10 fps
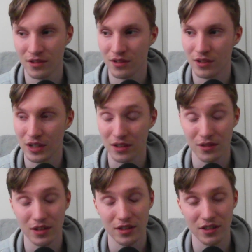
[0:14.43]
It's
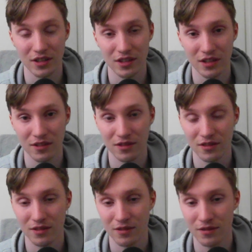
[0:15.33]
crazy like that.
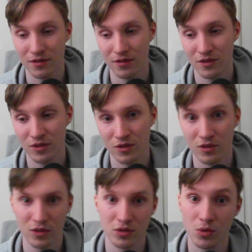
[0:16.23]

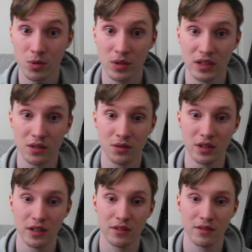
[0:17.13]
So what do we got to do
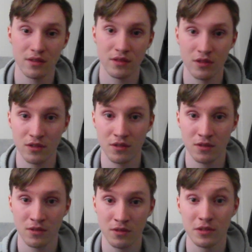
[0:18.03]
today?
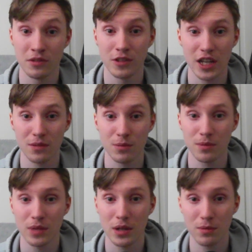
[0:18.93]
Last minute
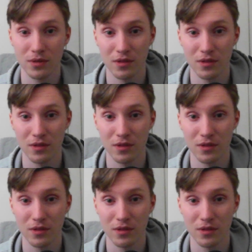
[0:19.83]
paper.